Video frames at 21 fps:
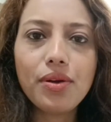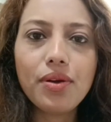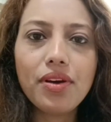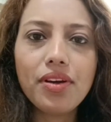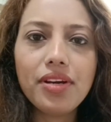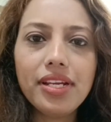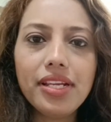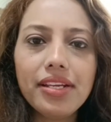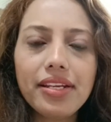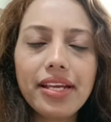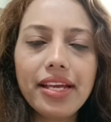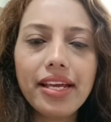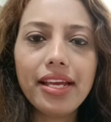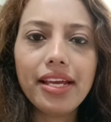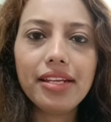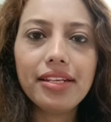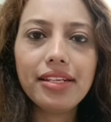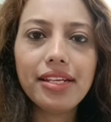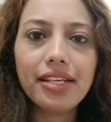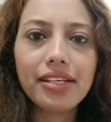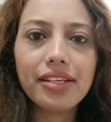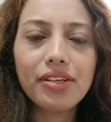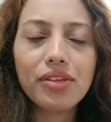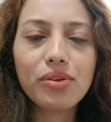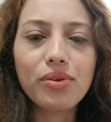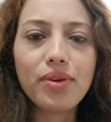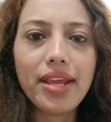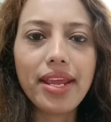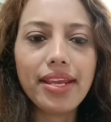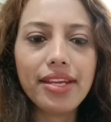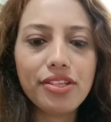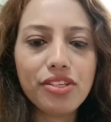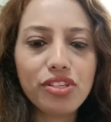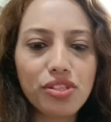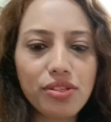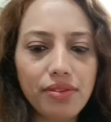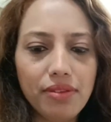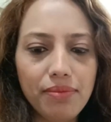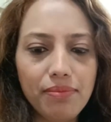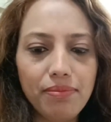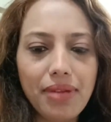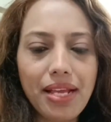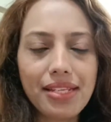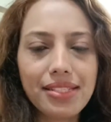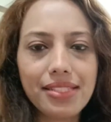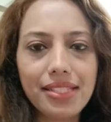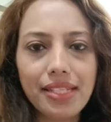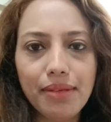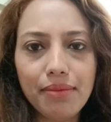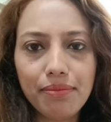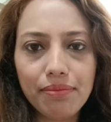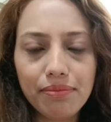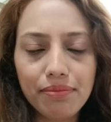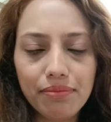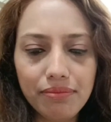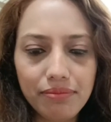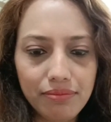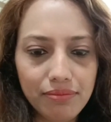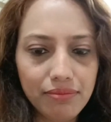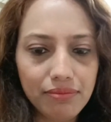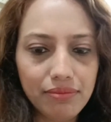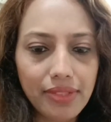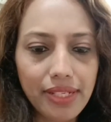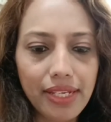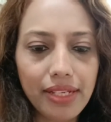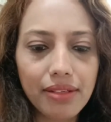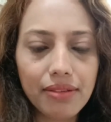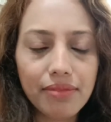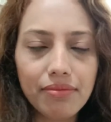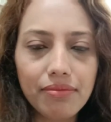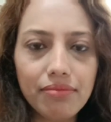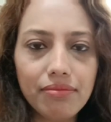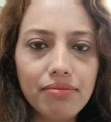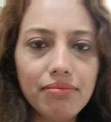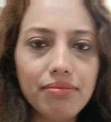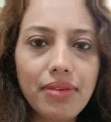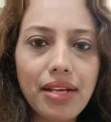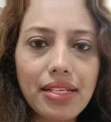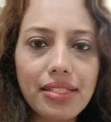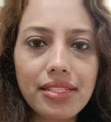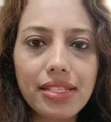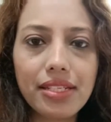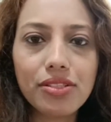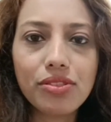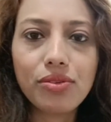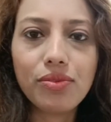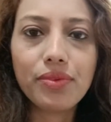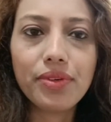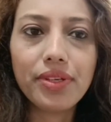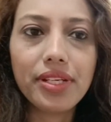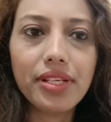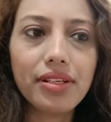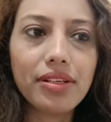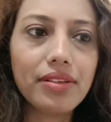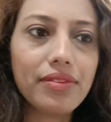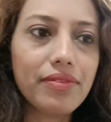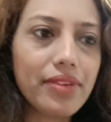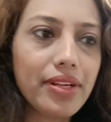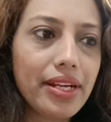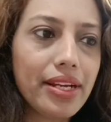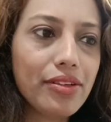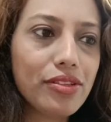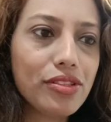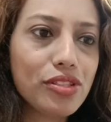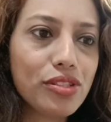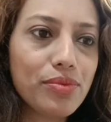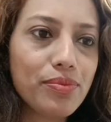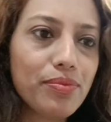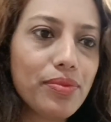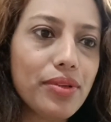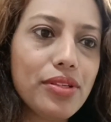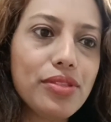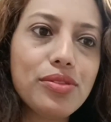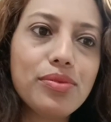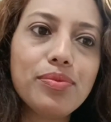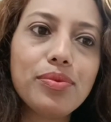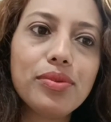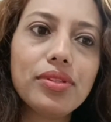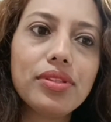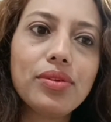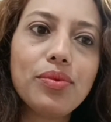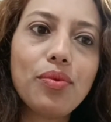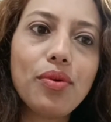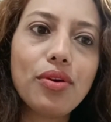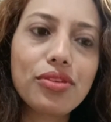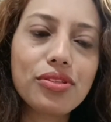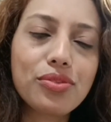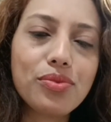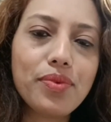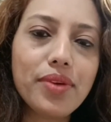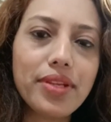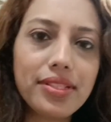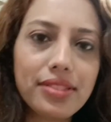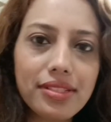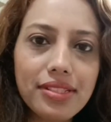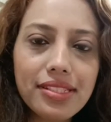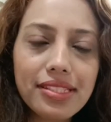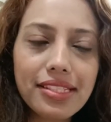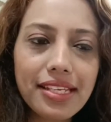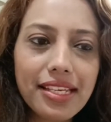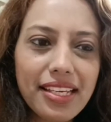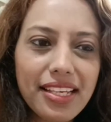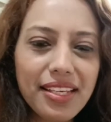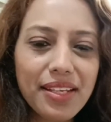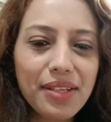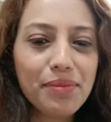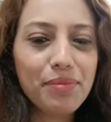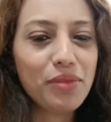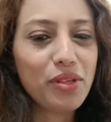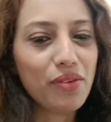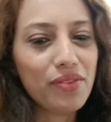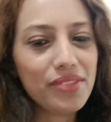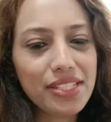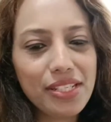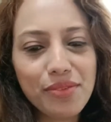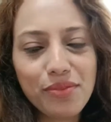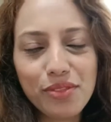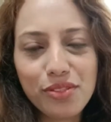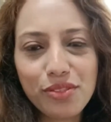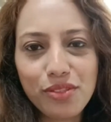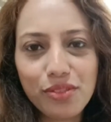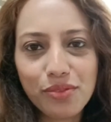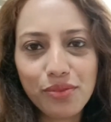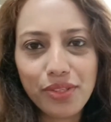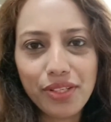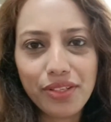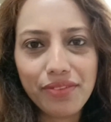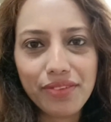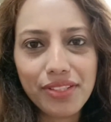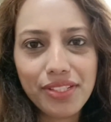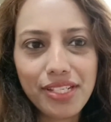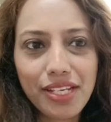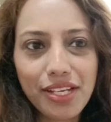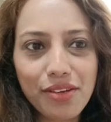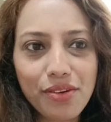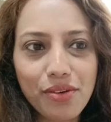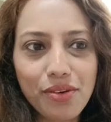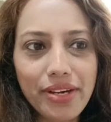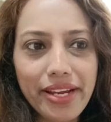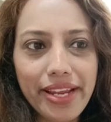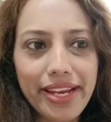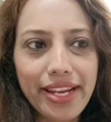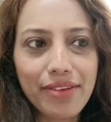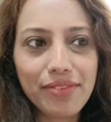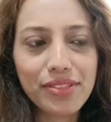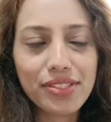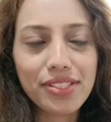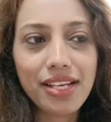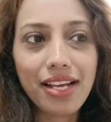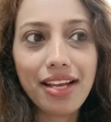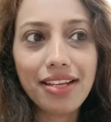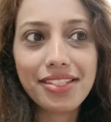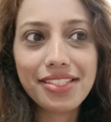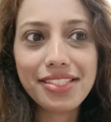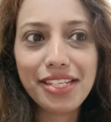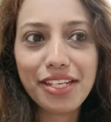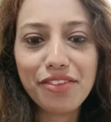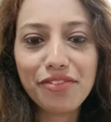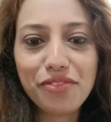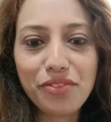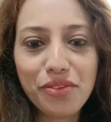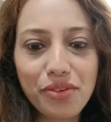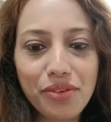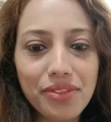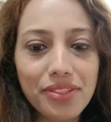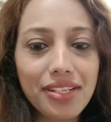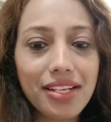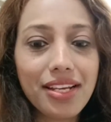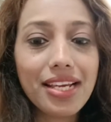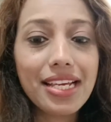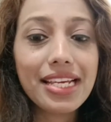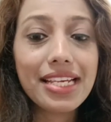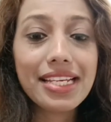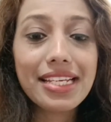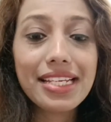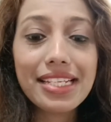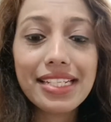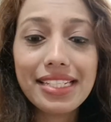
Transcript: So earlier I had like a grayish plastic like basket over here where I used to put the wash vessels. But obviously it was not going with the decor and I was hunting for